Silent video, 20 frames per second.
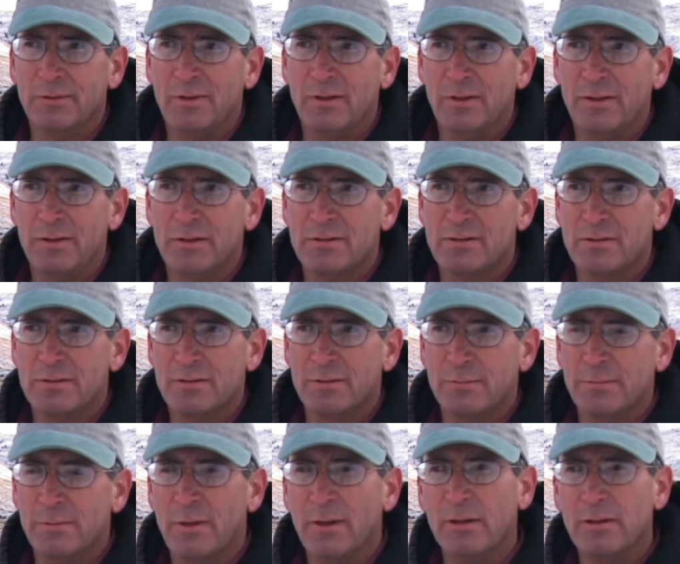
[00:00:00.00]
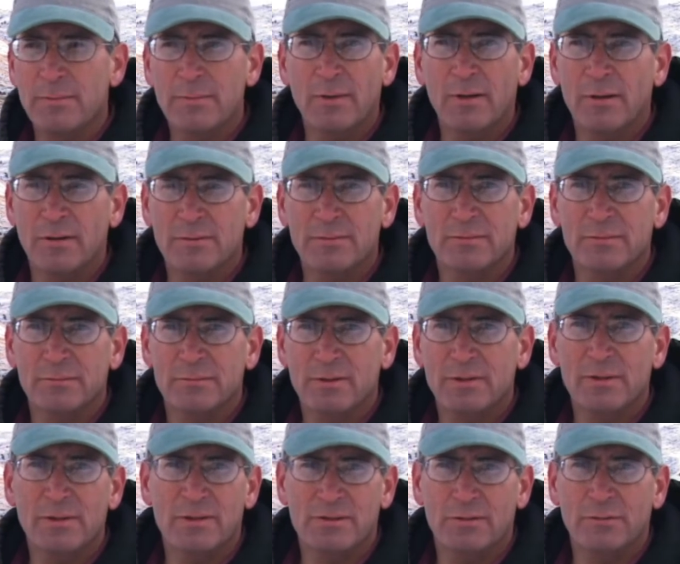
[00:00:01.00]
and it's partly, partly
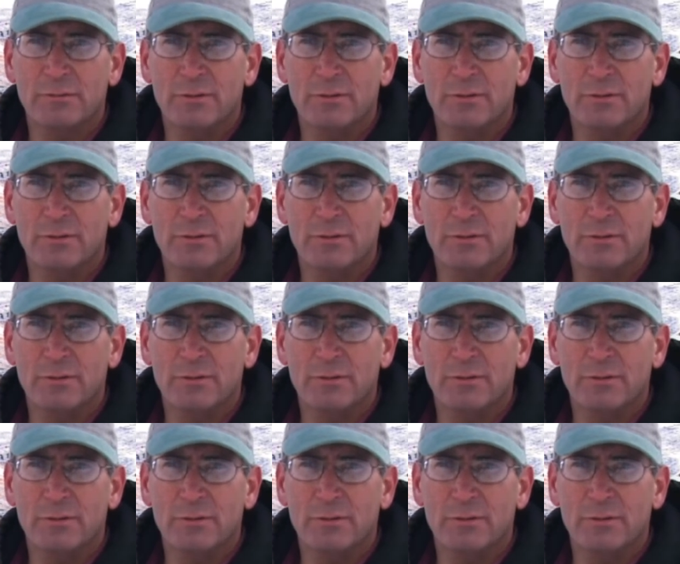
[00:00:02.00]
because of